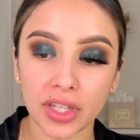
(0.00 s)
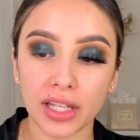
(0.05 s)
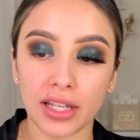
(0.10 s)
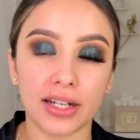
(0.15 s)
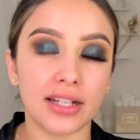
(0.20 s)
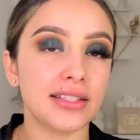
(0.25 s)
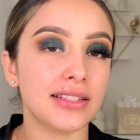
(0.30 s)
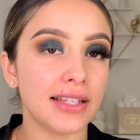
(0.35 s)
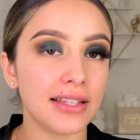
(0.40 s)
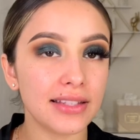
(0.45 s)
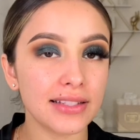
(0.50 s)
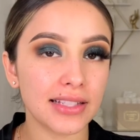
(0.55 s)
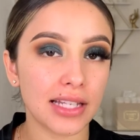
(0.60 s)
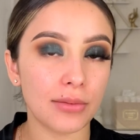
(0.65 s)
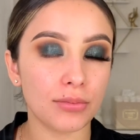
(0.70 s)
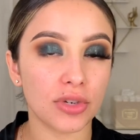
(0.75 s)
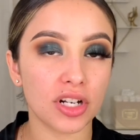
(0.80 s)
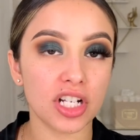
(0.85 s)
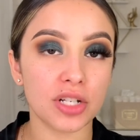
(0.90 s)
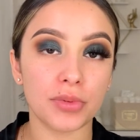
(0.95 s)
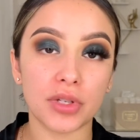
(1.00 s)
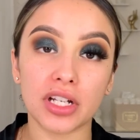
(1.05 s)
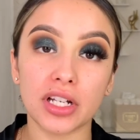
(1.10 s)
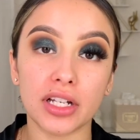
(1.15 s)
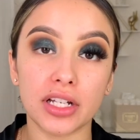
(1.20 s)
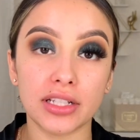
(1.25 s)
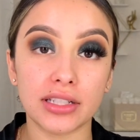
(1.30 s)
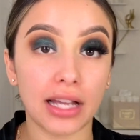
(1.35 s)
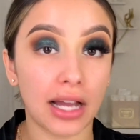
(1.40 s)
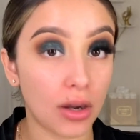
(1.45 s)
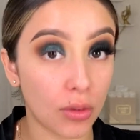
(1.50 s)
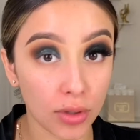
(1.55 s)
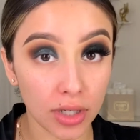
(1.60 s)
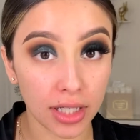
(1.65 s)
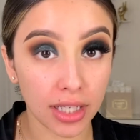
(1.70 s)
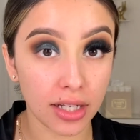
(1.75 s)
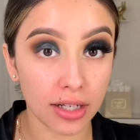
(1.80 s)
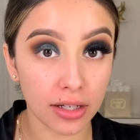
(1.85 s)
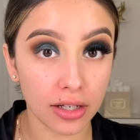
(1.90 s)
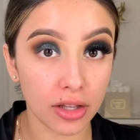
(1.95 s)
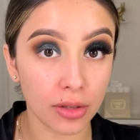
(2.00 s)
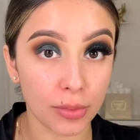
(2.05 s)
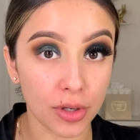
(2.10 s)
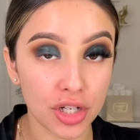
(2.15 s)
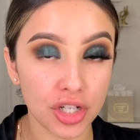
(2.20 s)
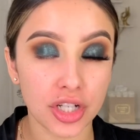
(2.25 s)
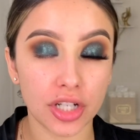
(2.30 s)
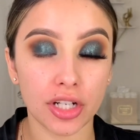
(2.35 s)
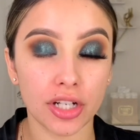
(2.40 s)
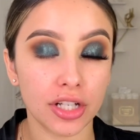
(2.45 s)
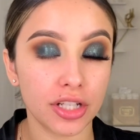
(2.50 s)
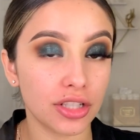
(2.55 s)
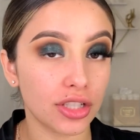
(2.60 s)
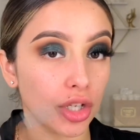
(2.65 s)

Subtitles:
And I say the same brush because I want to get another brush dirty,